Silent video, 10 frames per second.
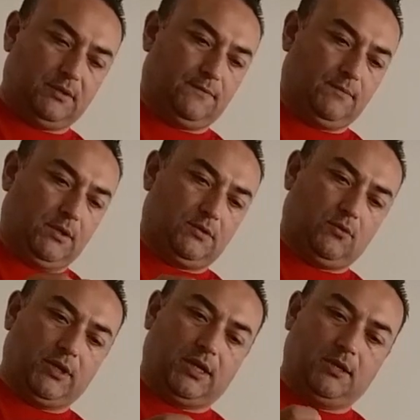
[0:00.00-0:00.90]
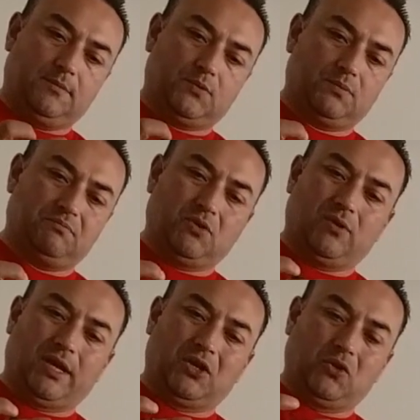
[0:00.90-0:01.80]
It only comes,
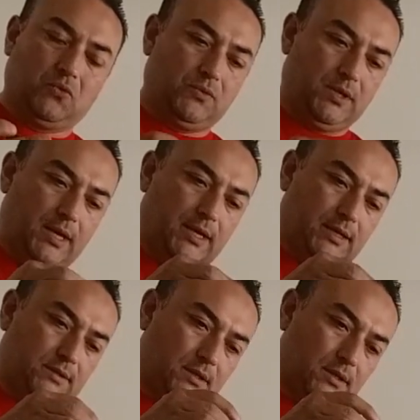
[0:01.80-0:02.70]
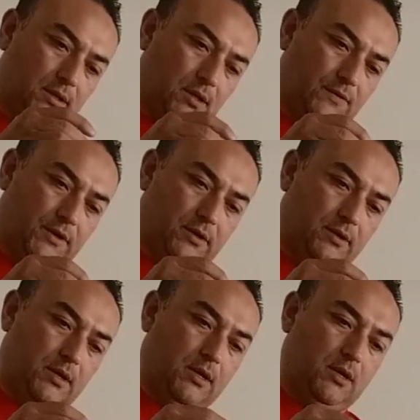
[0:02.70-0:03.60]
like glued, I guess, on there.